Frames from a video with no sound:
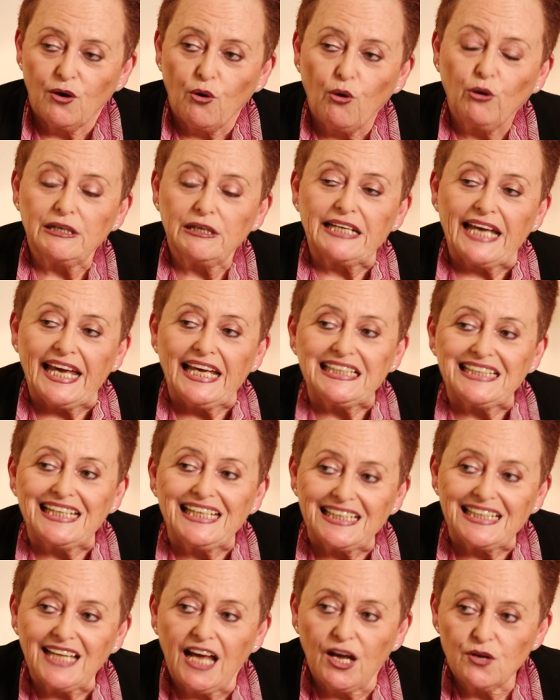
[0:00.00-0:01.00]
only
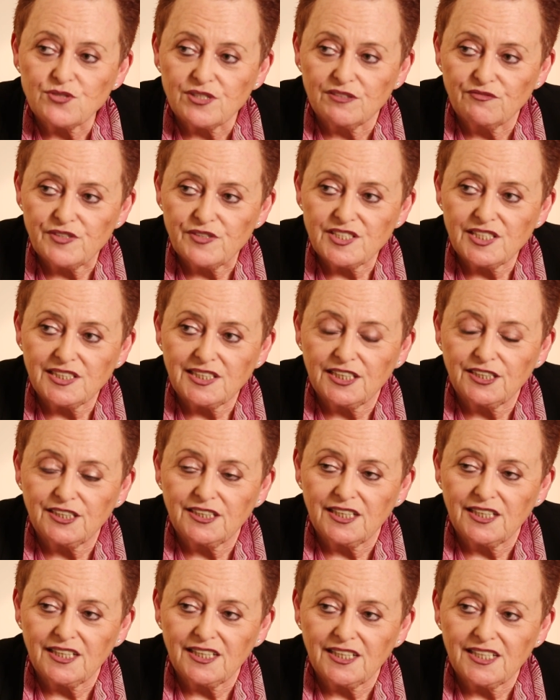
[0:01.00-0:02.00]
18,000 visited
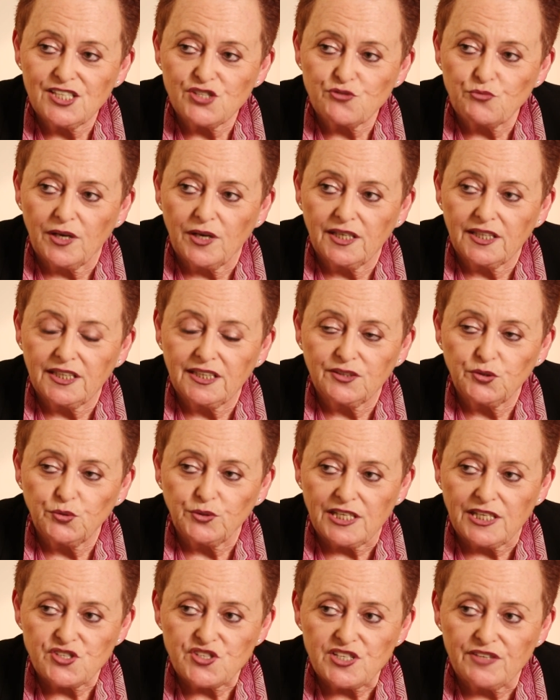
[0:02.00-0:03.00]
Israel in
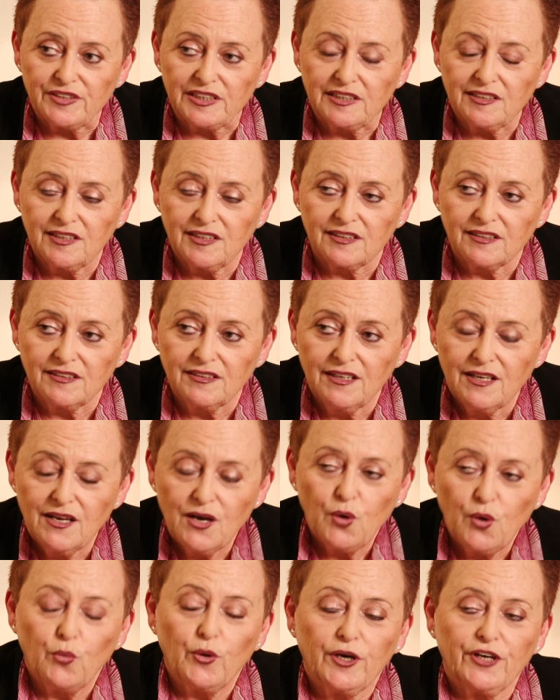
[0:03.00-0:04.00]
2017,
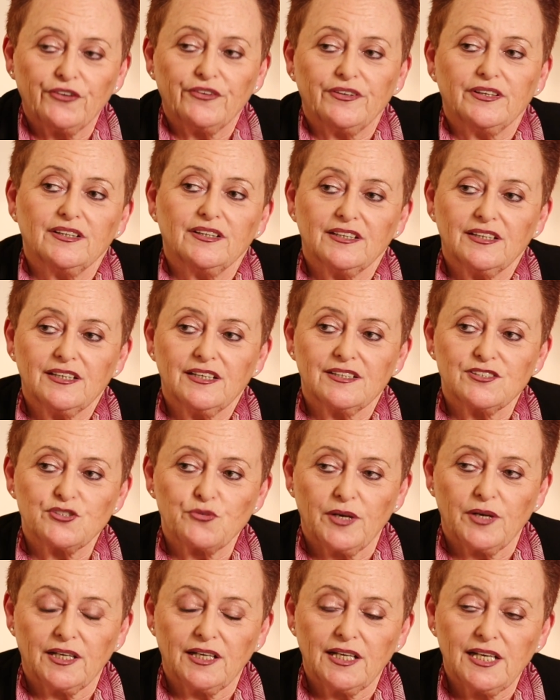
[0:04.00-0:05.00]
where
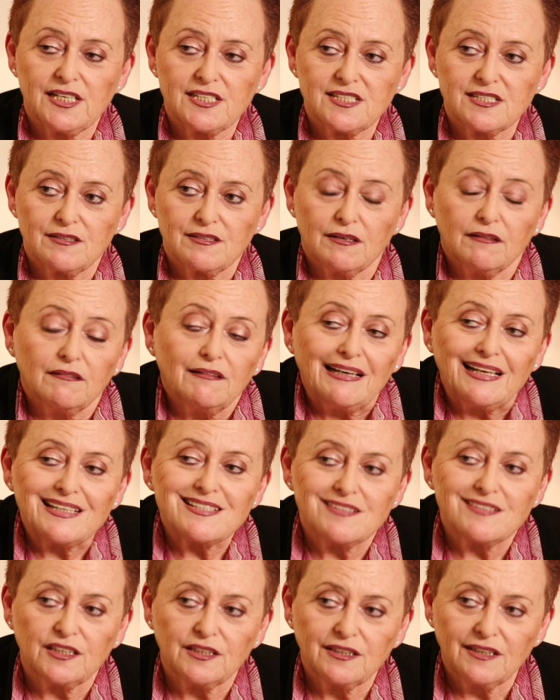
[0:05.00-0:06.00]
Israel has less
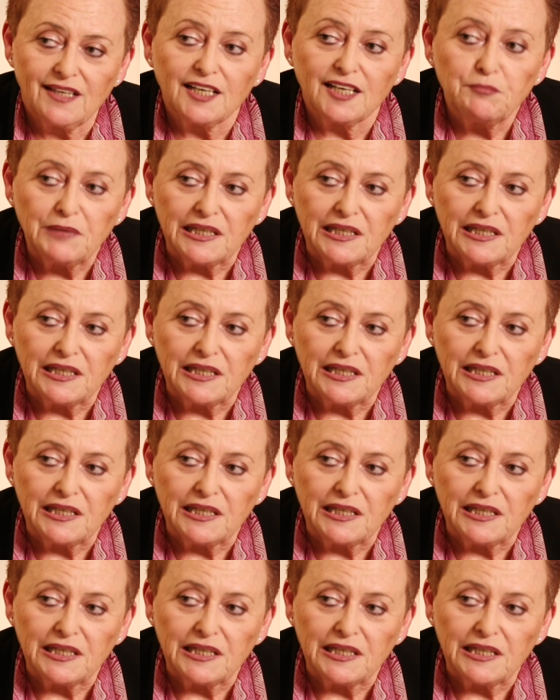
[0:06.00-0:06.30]
than 9